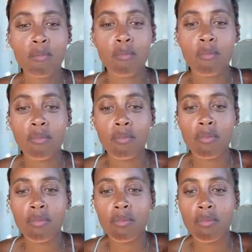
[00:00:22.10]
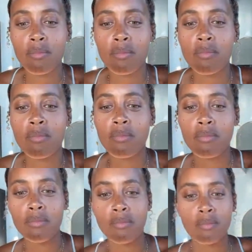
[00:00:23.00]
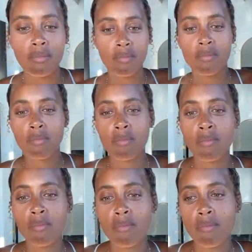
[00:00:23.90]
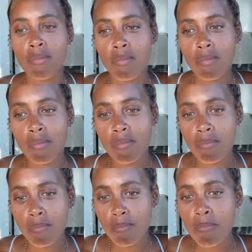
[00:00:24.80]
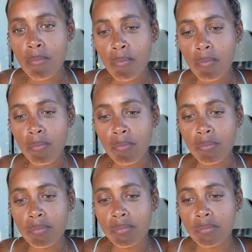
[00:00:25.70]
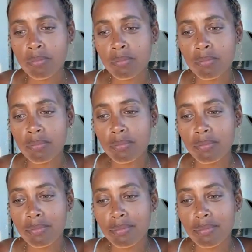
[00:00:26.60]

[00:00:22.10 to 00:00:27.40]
No words are spoken by the person on screen.